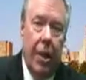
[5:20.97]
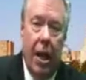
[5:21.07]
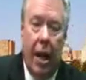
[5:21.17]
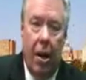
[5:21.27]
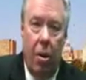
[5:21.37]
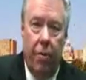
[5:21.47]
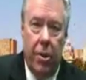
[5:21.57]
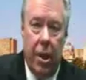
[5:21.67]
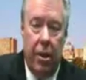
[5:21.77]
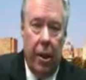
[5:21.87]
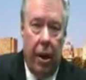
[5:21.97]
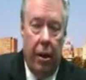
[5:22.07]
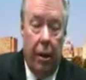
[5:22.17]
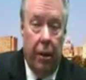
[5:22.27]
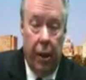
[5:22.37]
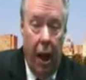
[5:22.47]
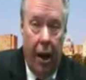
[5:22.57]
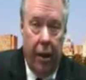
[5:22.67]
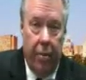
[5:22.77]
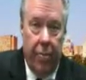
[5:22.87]
head on over
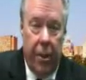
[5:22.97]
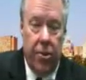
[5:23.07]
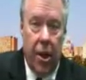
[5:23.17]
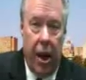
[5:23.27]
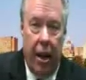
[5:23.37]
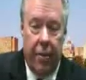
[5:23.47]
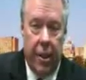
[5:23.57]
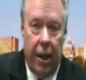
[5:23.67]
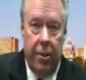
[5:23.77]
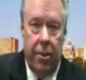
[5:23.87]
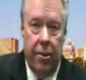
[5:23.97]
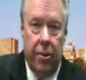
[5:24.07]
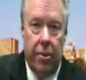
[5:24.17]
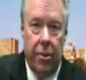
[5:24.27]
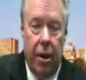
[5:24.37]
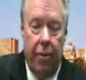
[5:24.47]
to Inside Advertising's